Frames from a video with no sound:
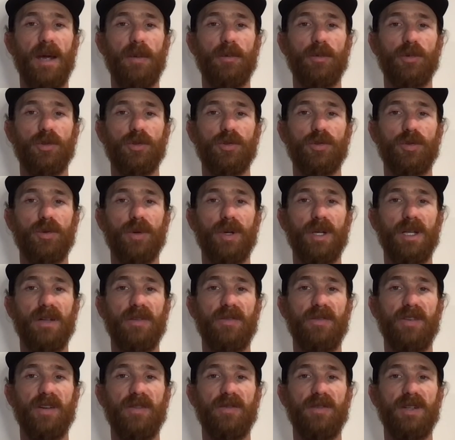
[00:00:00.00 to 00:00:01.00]
emerald green
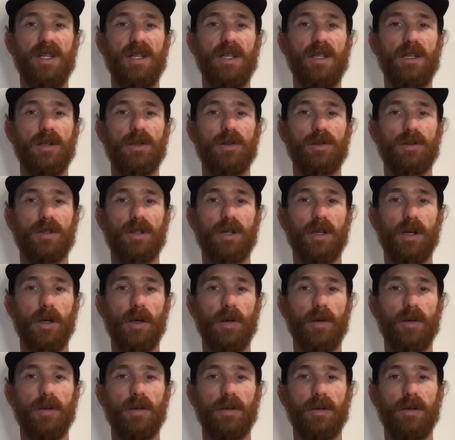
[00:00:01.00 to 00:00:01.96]
15 years ago.